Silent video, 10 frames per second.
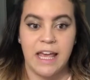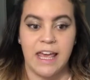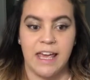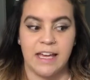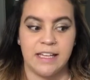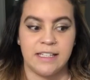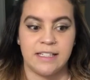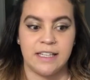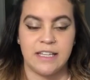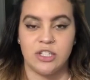
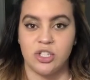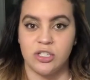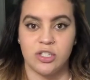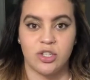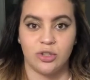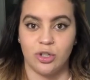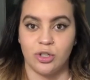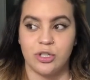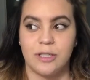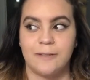And it just
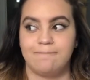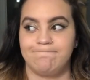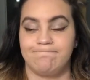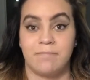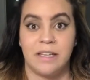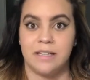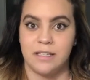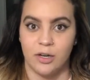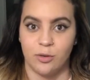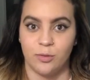looked
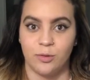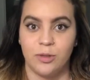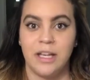terrible.